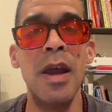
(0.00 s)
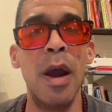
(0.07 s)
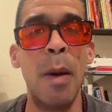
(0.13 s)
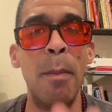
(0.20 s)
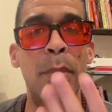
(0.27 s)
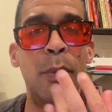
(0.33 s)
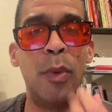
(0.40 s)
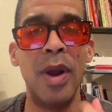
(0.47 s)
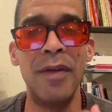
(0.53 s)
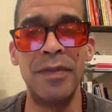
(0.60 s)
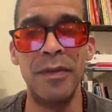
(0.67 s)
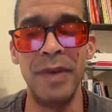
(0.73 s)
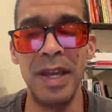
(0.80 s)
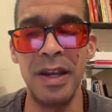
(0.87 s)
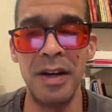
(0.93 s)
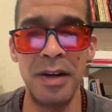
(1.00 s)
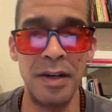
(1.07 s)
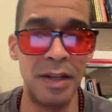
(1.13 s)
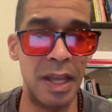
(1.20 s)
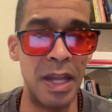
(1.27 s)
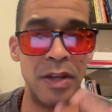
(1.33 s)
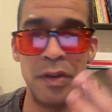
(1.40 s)
breath of
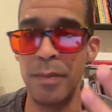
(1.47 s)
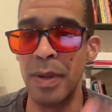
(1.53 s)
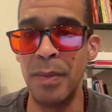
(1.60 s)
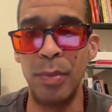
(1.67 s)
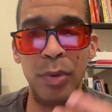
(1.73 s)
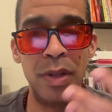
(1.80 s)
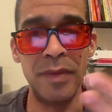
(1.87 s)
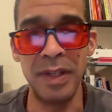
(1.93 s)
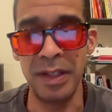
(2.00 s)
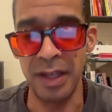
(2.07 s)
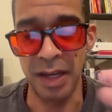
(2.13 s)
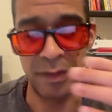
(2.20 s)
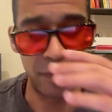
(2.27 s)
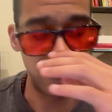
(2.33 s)
air and you've been breathing ever